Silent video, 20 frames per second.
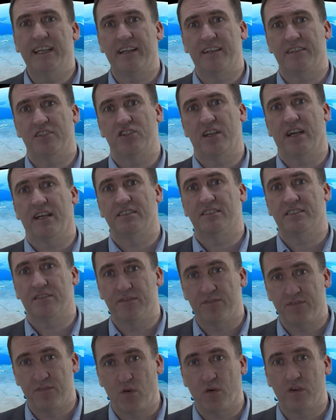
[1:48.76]
get a chance to
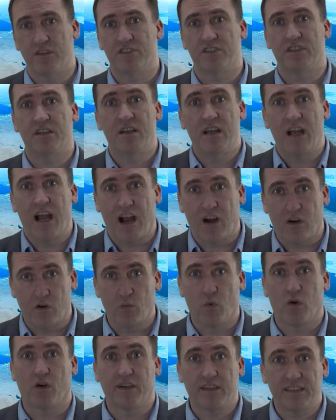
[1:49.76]
forge our
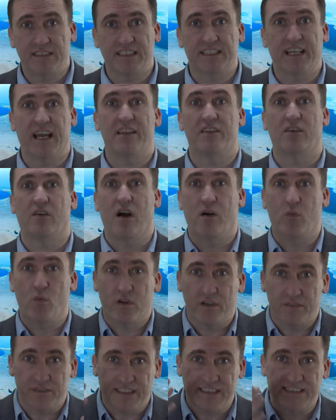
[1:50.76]
work together on
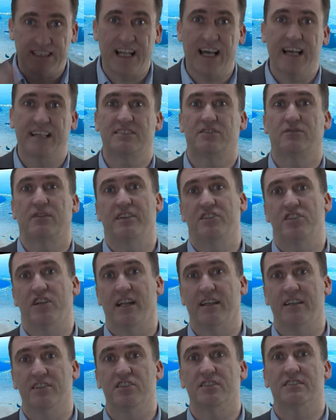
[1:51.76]
one of these last great
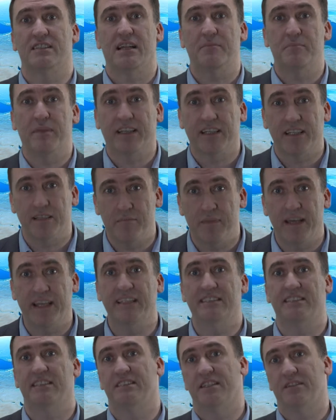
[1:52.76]
challenges and make an
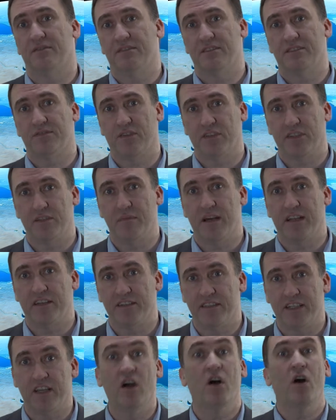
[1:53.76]
amazing difference for
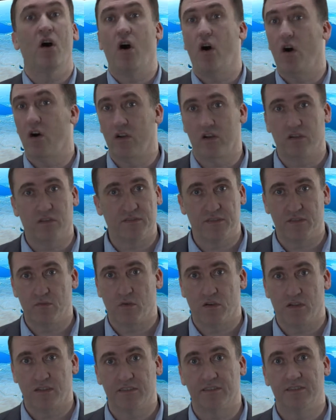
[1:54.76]
humanity all over the
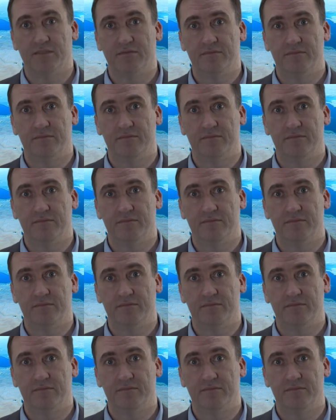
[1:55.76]
world.